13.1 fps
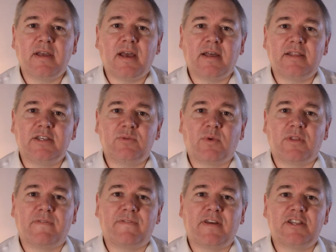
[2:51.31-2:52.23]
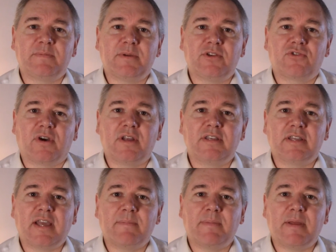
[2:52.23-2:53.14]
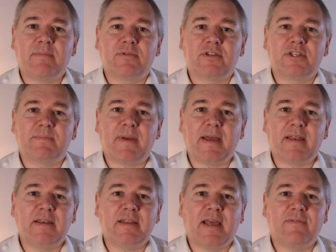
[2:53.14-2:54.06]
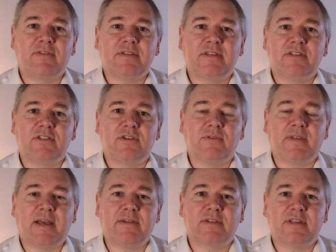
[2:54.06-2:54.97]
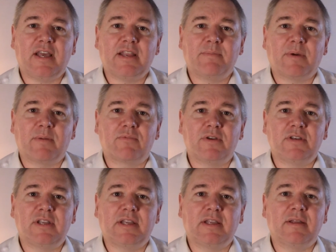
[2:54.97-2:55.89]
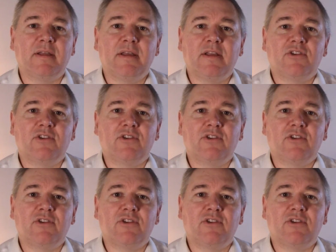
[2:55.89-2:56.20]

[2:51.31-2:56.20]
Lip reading: and this is what the Fed has been trying to get people to spend ever since 2008 by printing